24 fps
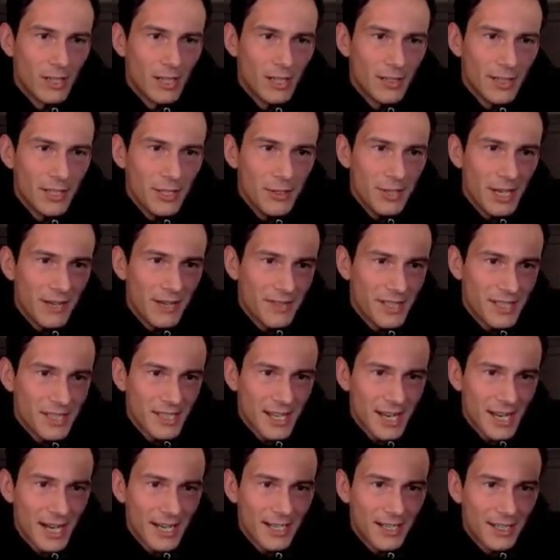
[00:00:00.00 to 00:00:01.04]
Then you have this
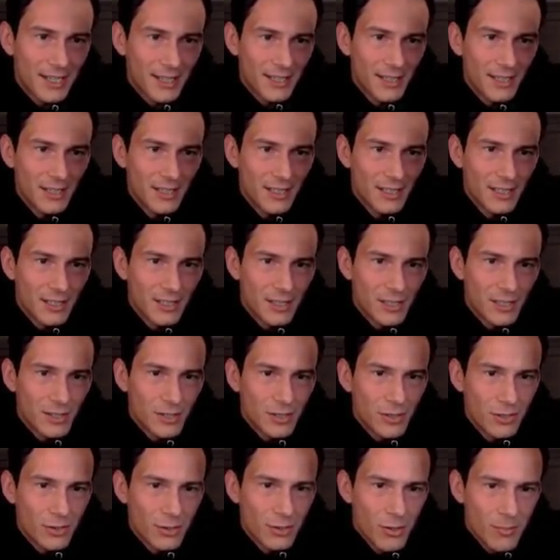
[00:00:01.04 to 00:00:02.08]
kind of
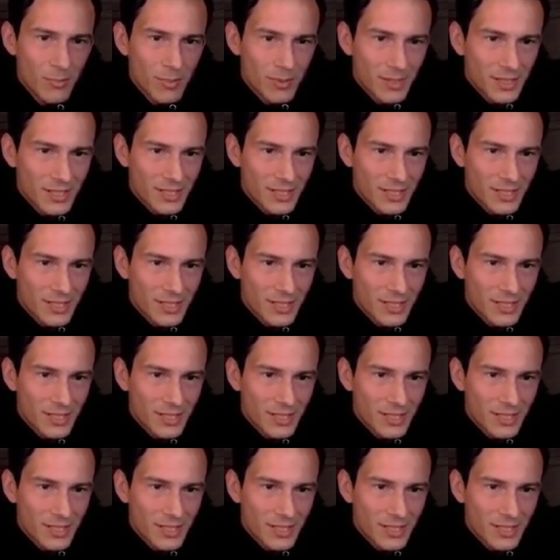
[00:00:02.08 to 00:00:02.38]
super